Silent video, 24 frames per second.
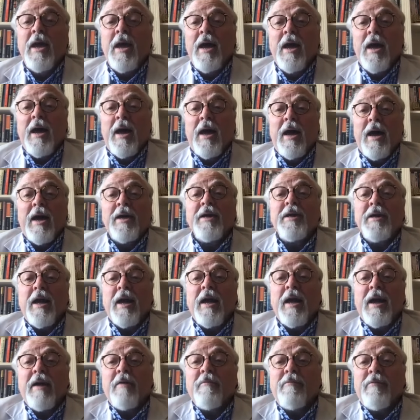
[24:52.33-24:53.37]
it
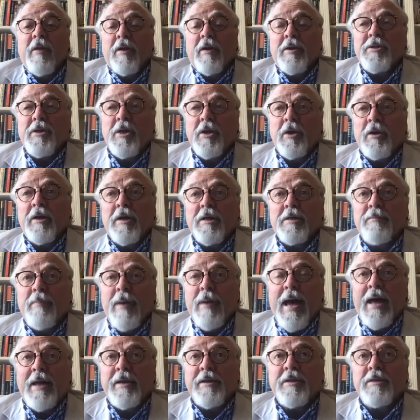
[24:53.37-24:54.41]
follows curious
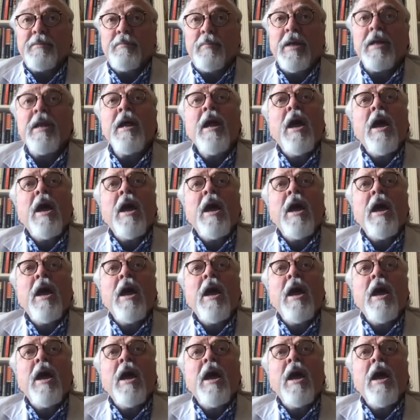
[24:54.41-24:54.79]
patterns. But